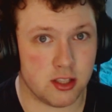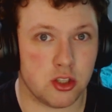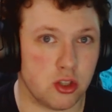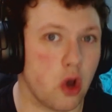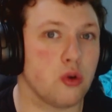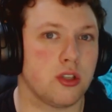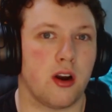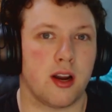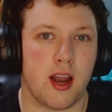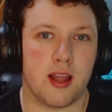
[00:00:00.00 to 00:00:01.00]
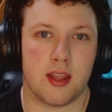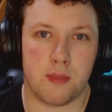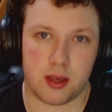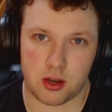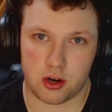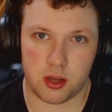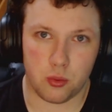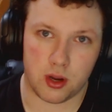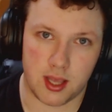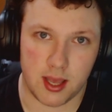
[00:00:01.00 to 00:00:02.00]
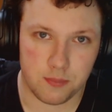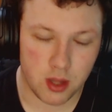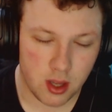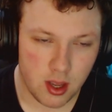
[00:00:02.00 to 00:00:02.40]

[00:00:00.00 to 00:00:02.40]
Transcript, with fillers: and slows target on them by 30 when it hits.